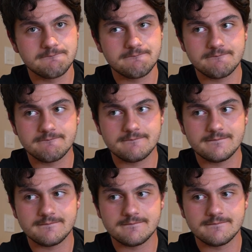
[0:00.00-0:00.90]

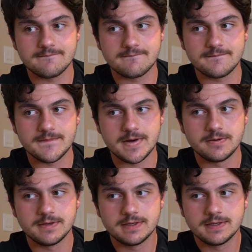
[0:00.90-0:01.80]

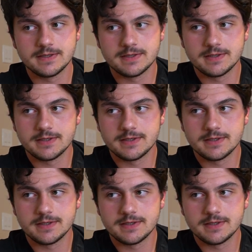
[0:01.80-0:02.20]
[no speech]